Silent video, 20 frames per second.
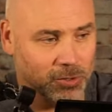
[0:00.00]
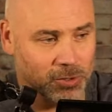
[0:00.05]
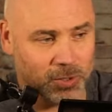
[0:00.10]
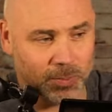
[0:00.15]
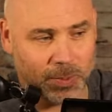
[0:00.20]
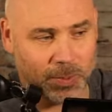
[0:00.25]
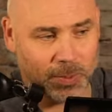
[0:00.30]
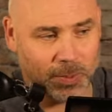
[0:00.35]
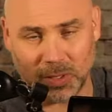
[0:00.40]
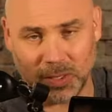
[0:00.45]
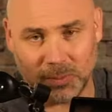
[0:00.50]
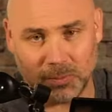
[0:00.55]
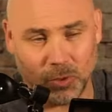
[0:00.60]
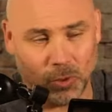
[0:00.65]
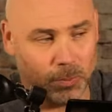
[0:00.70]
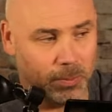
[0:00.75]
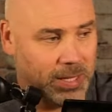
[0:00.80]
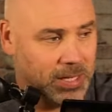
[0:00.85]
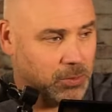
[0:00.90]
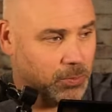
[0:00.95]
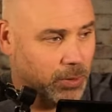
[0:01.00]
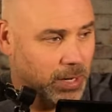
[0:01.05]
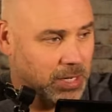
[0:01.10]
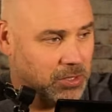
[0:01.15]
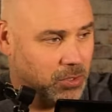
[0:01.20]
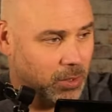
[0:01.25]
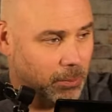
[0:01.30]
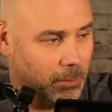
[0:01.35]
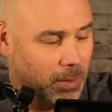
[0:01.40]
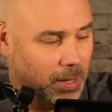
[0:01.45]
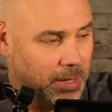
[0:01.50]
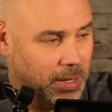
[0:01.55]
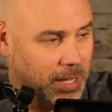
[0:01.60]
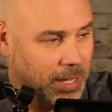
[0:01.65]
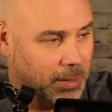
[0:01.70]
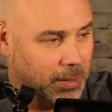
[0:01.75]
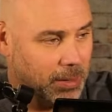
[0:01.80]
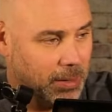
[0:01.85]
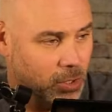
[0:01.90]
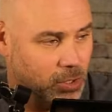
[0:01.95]
special team, do bench press on
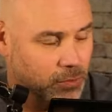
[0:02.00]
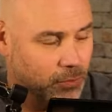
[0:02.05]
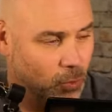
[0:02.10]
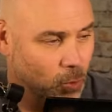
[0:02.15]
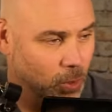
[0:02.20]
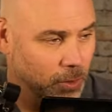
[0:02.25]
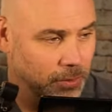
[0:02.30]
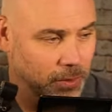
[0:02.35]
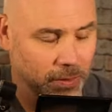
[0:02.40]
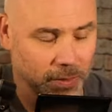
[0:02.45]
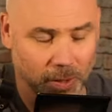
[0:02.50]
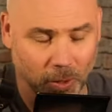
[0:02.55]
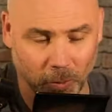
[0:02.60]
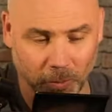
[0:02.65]
Monday, March 4th, and the whole